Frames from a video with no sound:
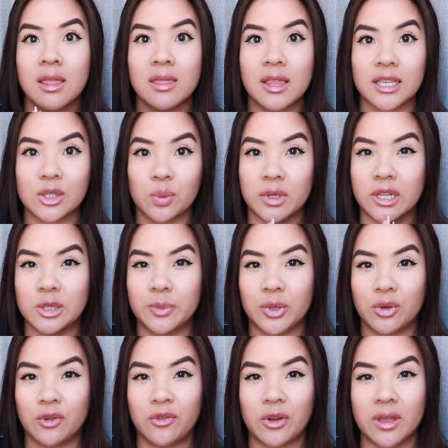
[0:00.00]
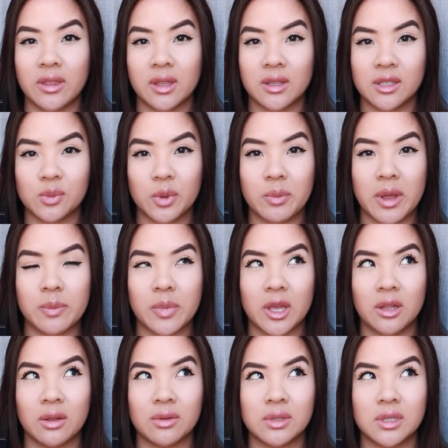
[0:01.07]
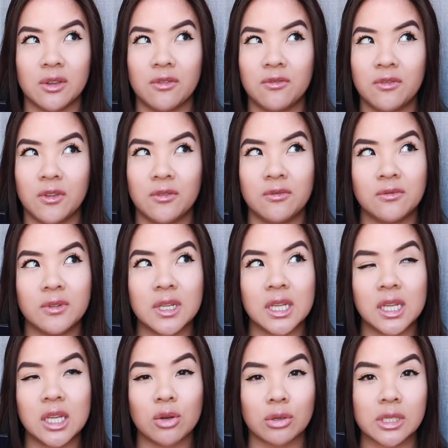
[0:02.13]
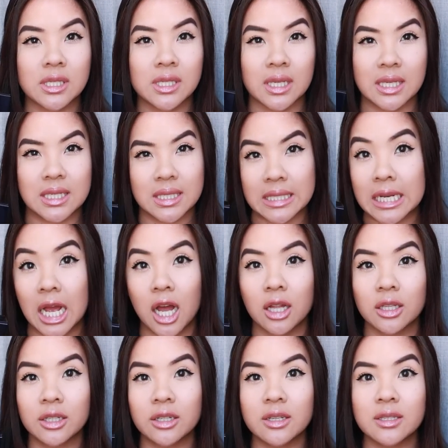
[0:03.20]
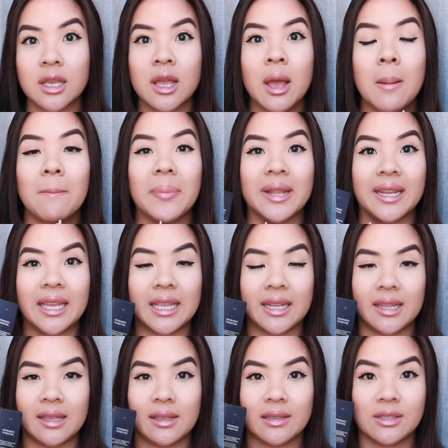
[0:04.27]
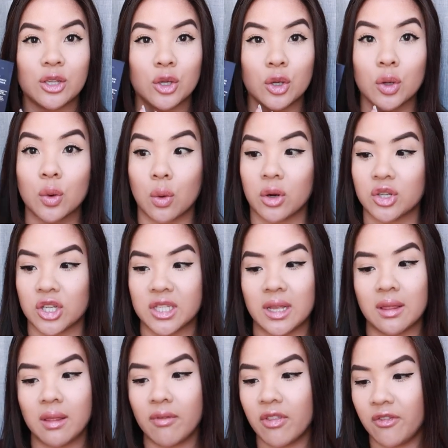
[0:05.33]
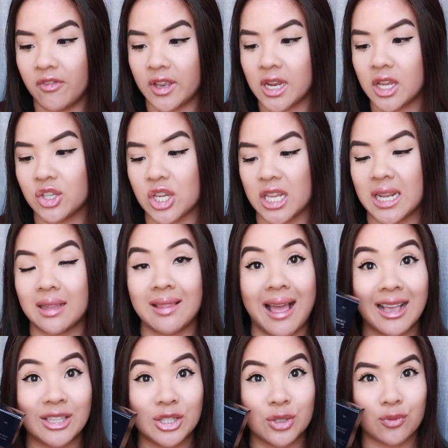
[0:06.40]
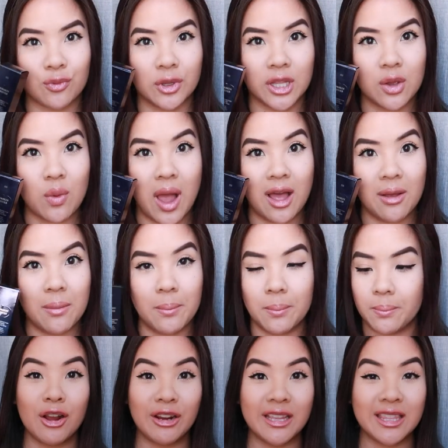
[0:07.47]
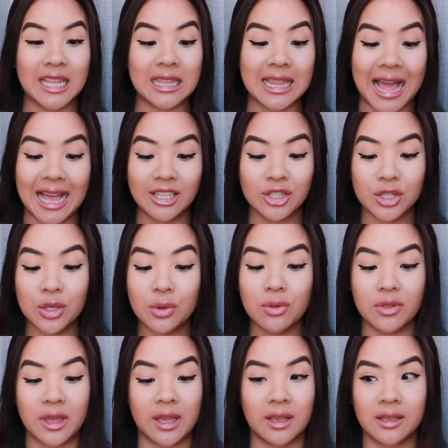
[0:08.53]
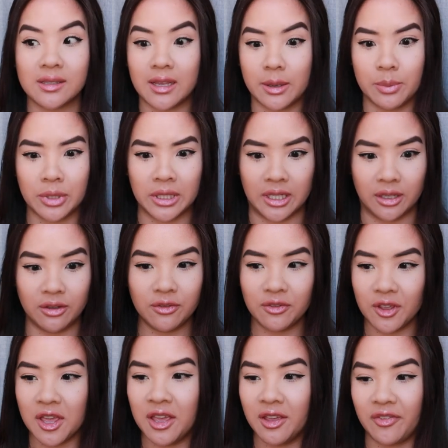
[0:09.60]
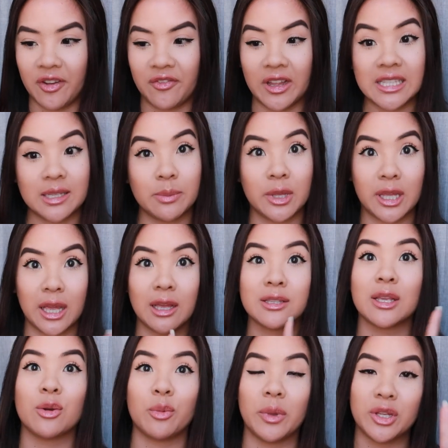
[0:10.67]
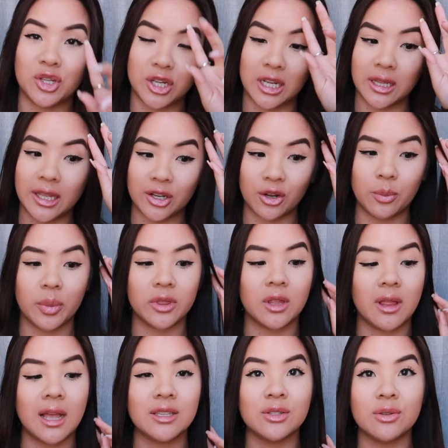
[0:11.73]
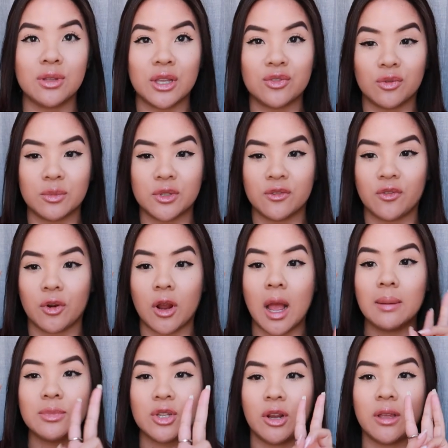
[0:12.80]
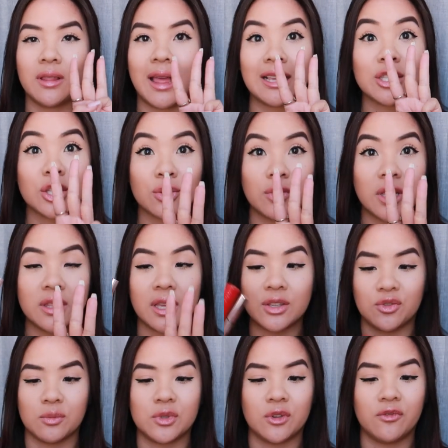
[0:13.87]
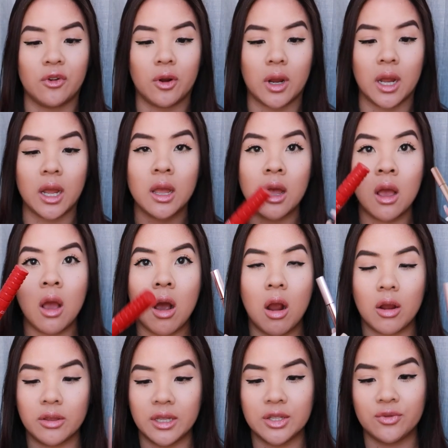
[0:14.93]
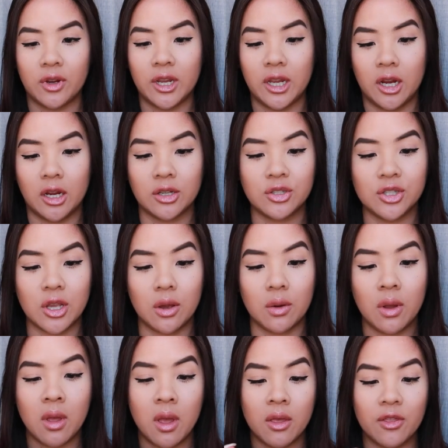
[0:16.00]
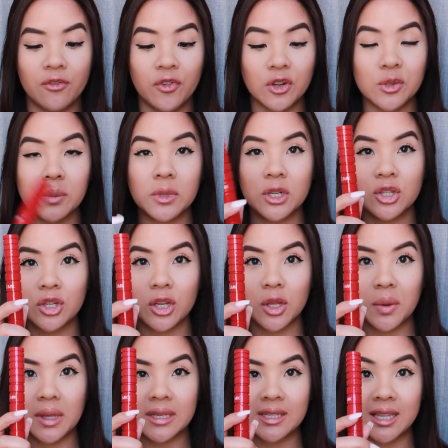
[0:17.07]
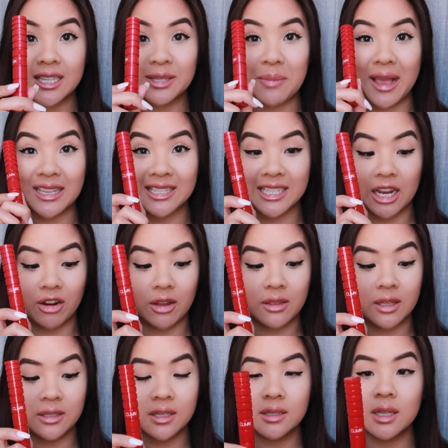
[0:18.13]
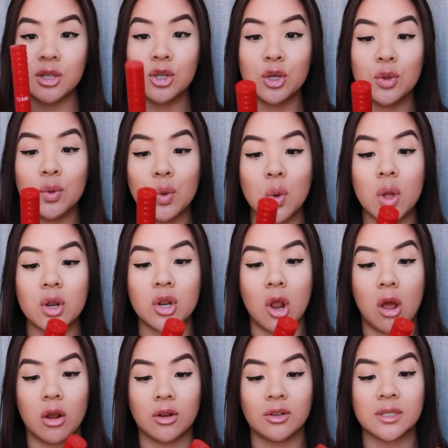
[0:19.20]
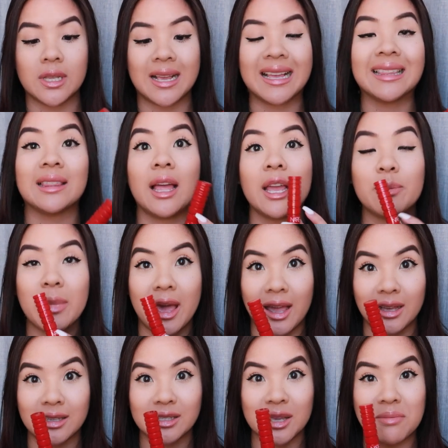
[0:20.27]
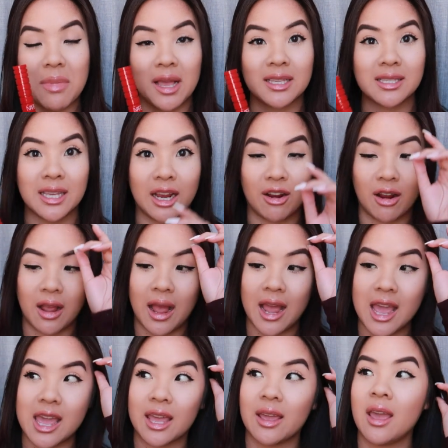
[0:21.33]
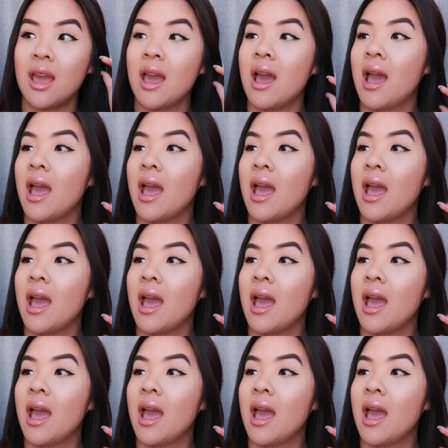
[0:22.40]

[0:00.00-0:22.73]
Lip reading: this one is beautiful. I think this one might be close to $50 or $60, but it is gorgeous. I love the finish and it lasts really well. All right, the last two things, I believe, if I find something else, I will mention it later, but the last two things from Sephora, I'm sorry, last three things from Sephora are these right here. So the first one I'm gonna show you is this mascara. This is the new NARS Climax mascara. I